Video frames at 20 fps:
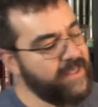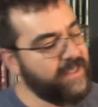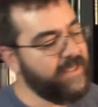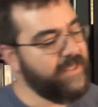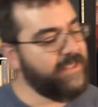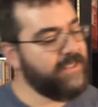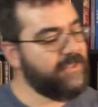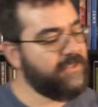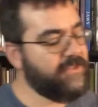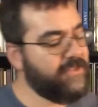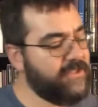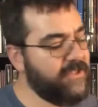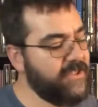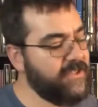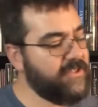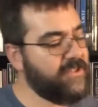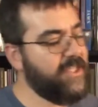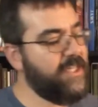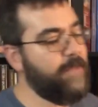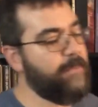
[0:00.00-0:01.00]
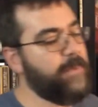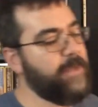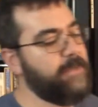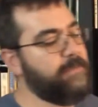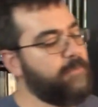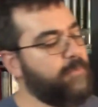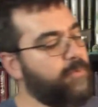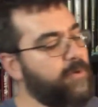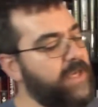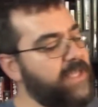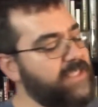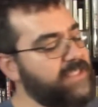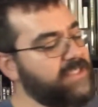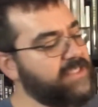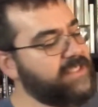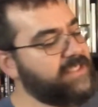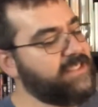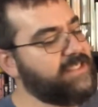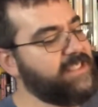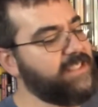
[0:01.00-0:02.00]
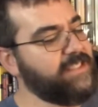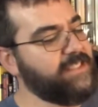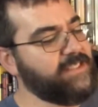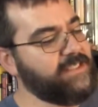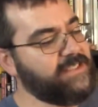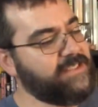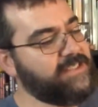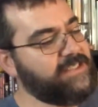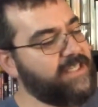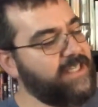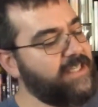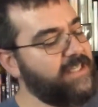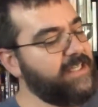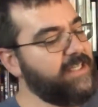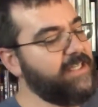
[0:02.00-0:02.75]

is Centipede Press's